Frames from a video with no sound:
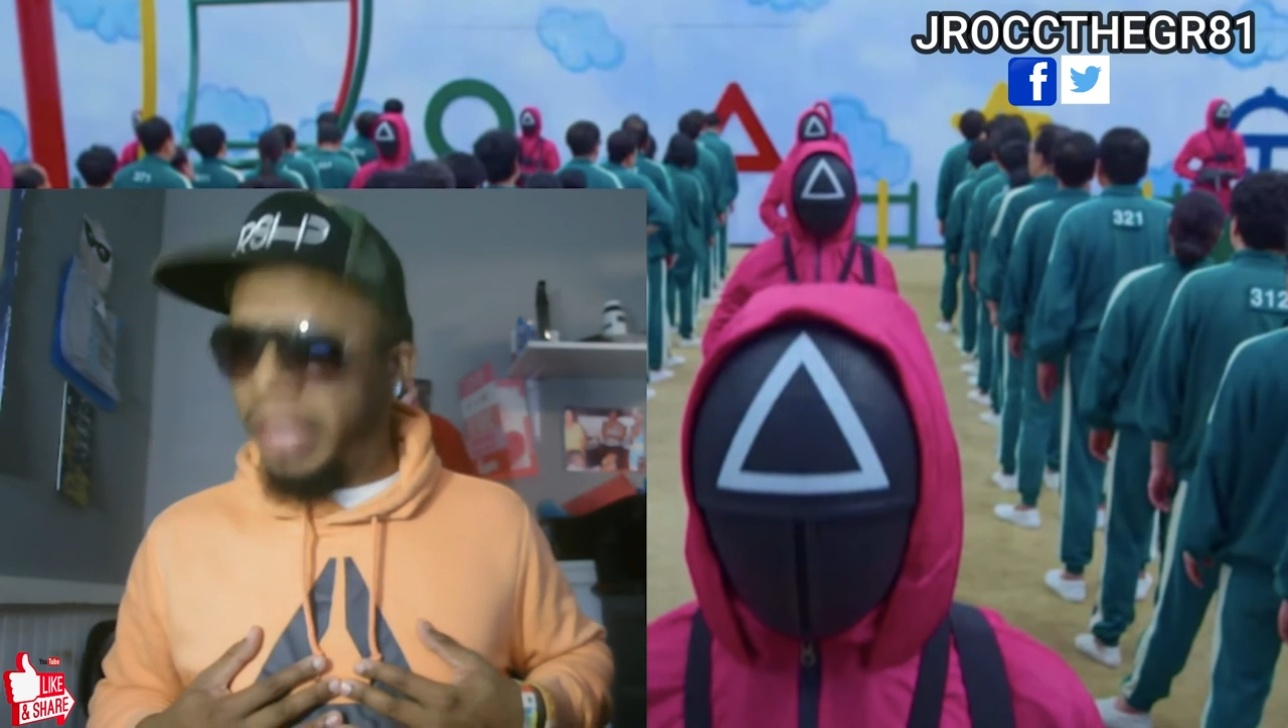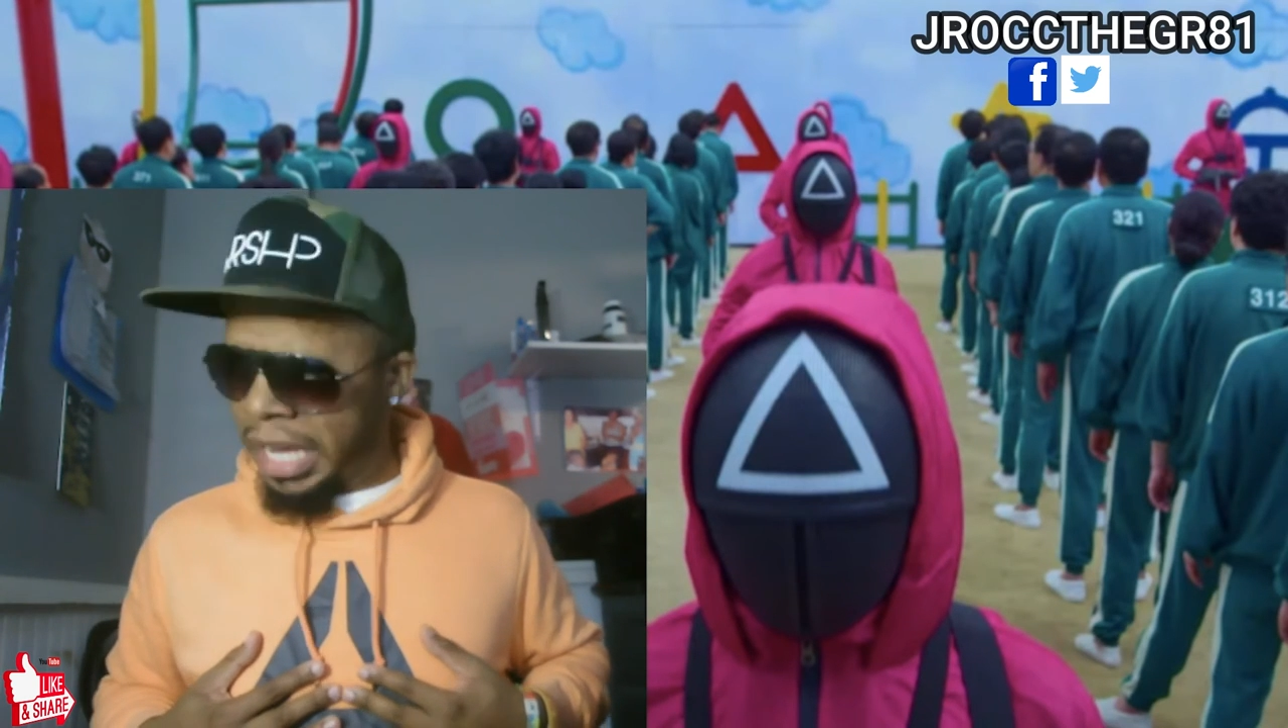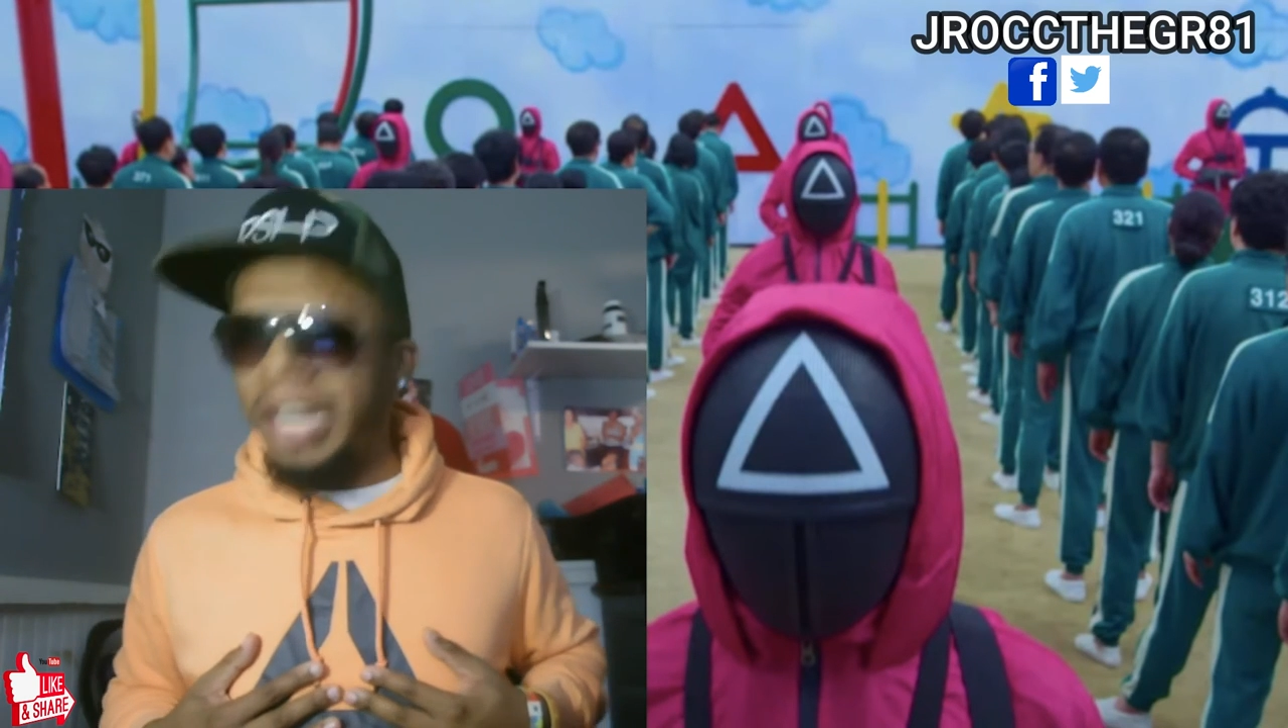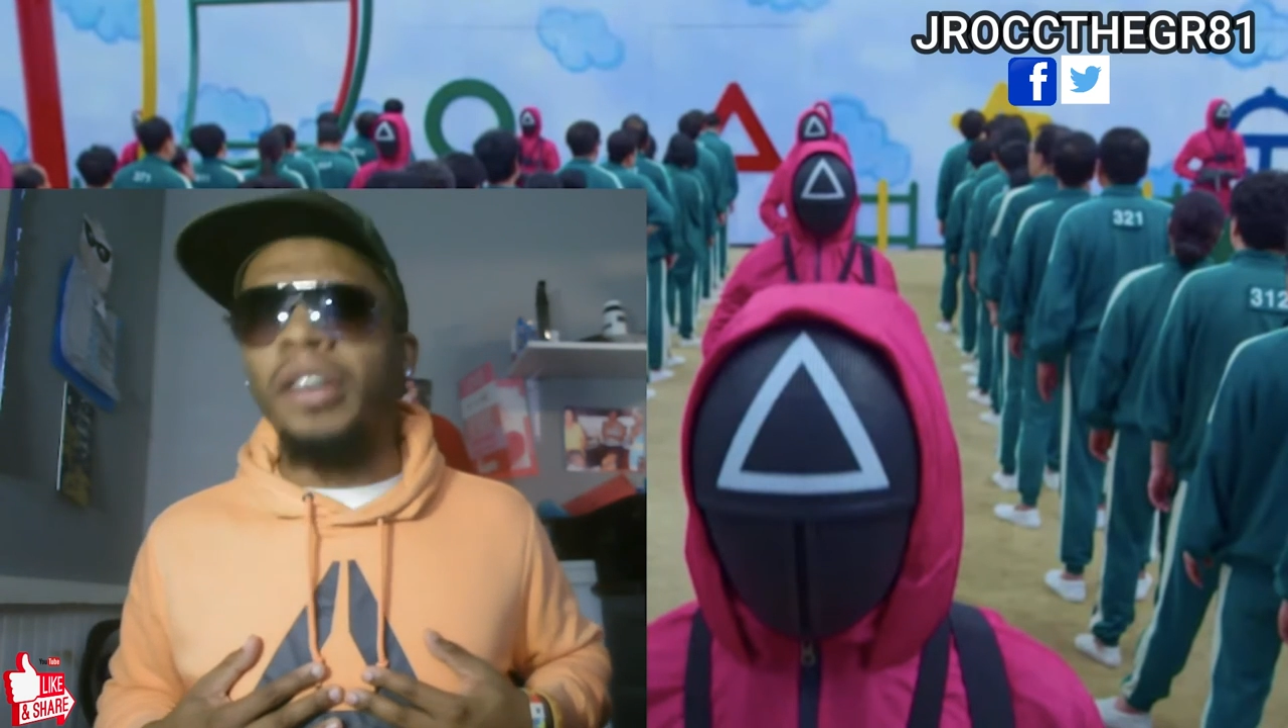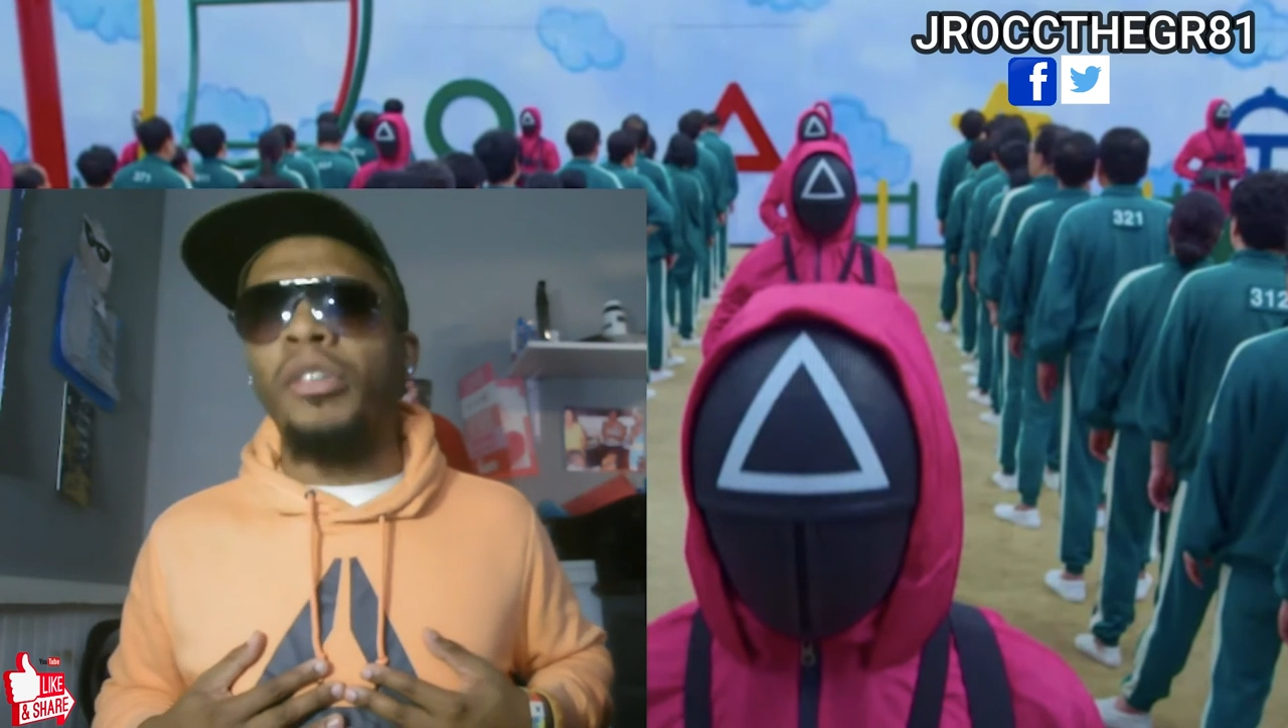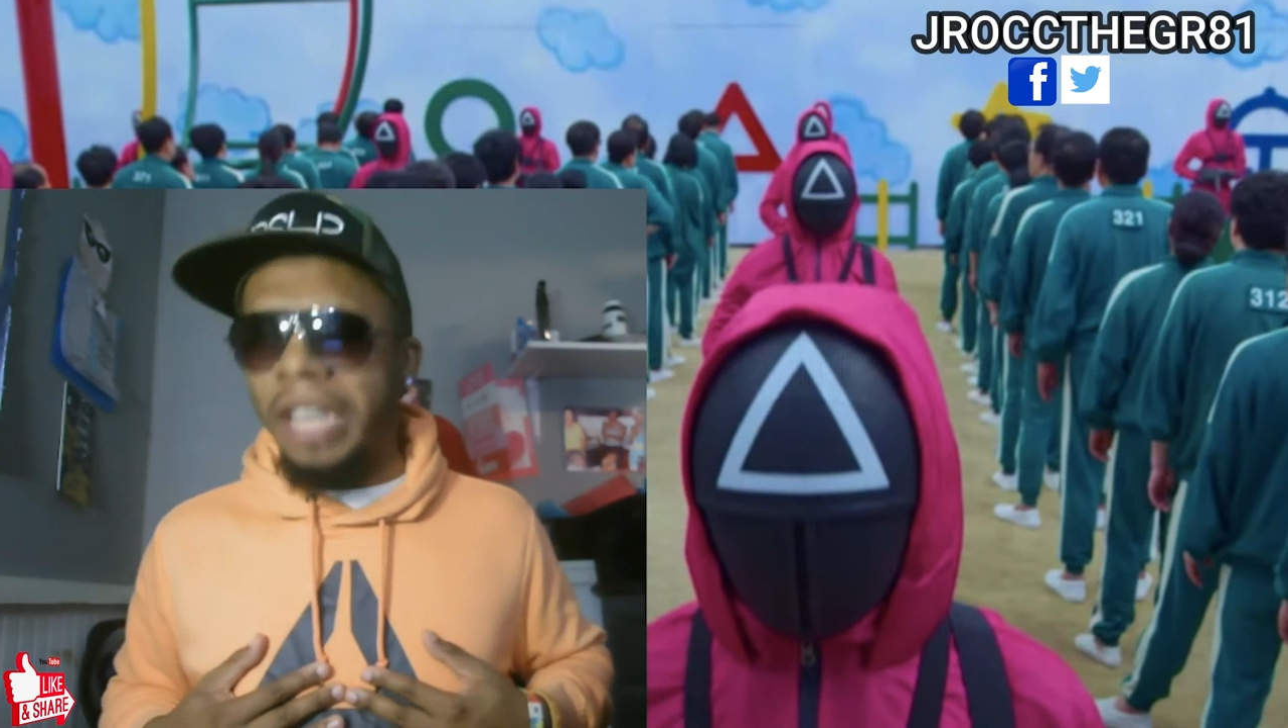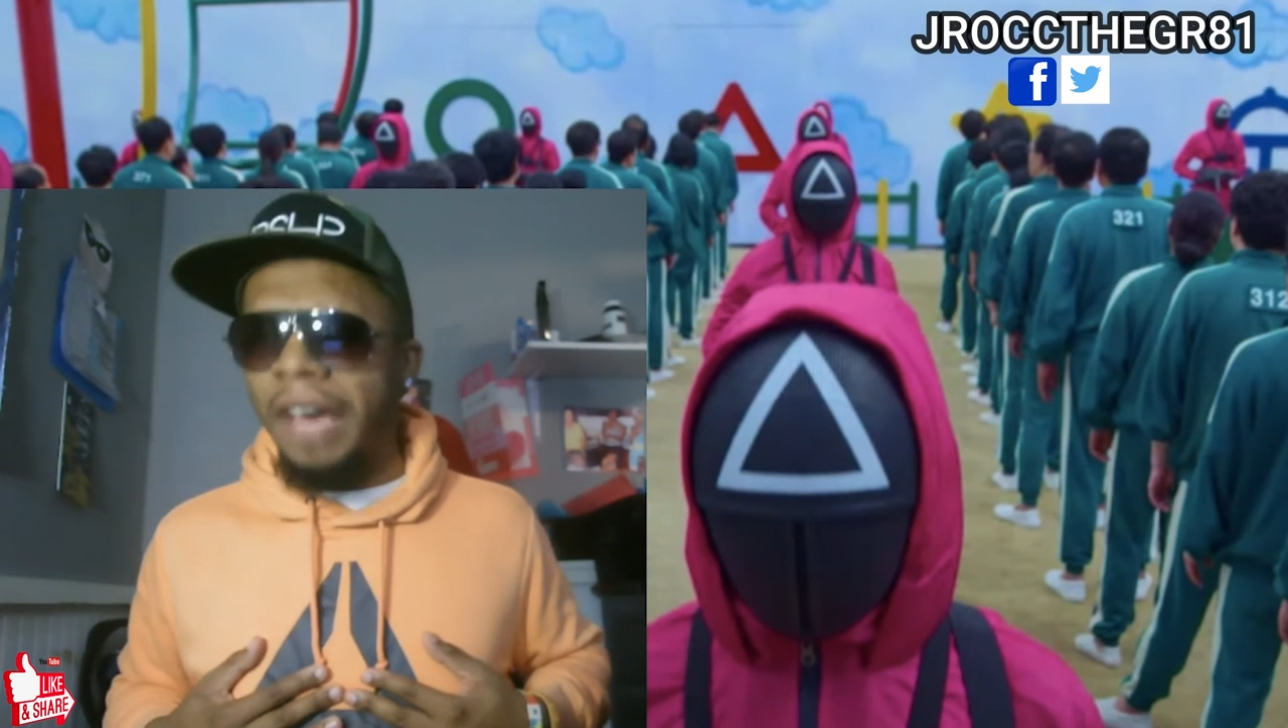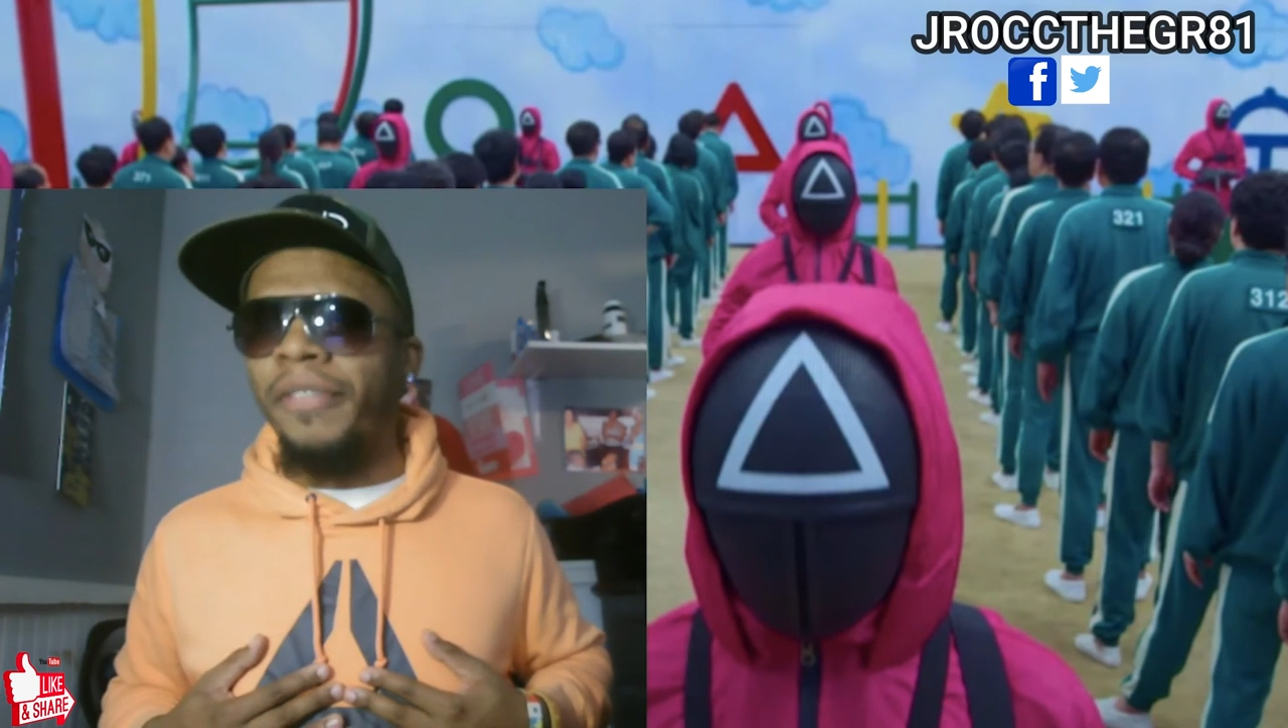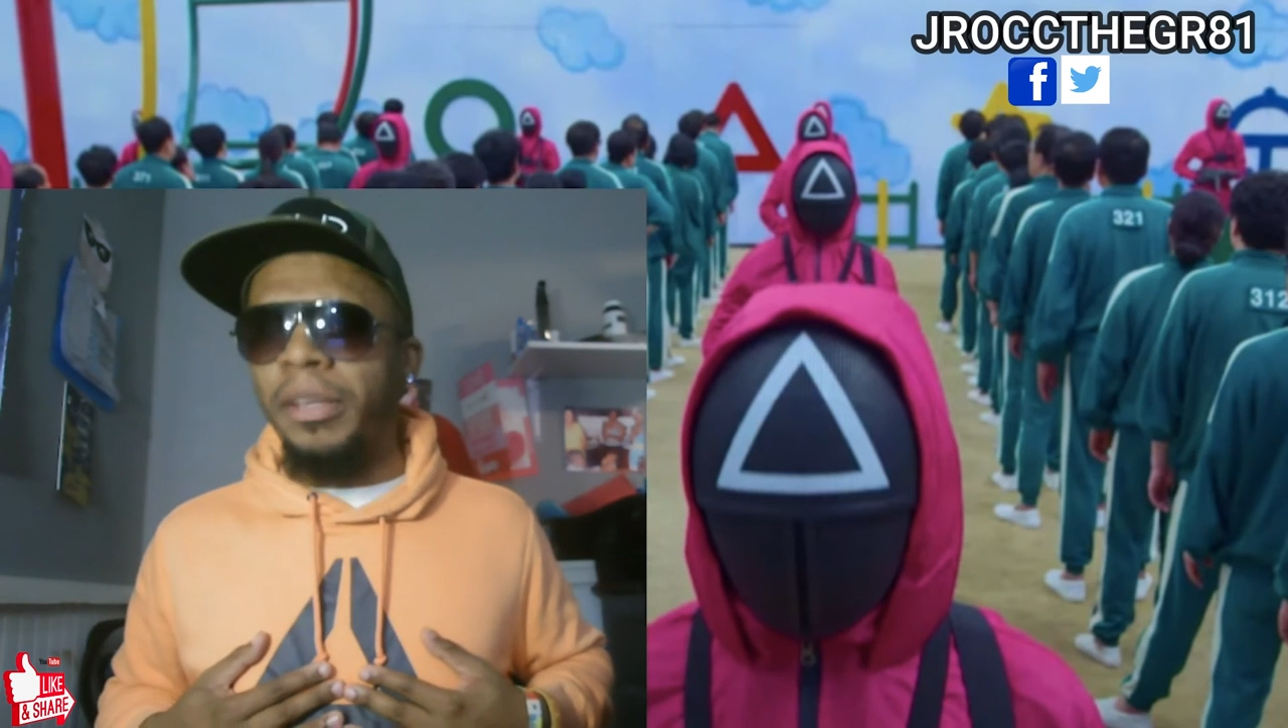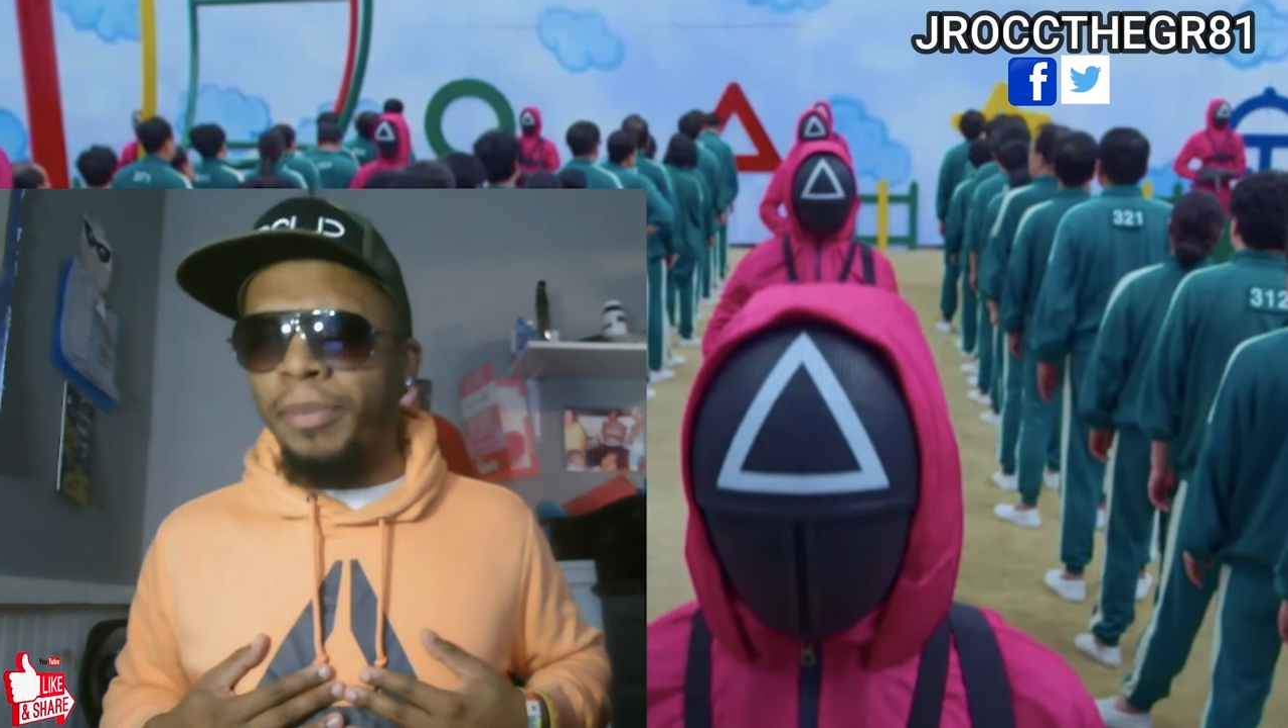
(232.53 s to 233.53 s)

Then it'll definitely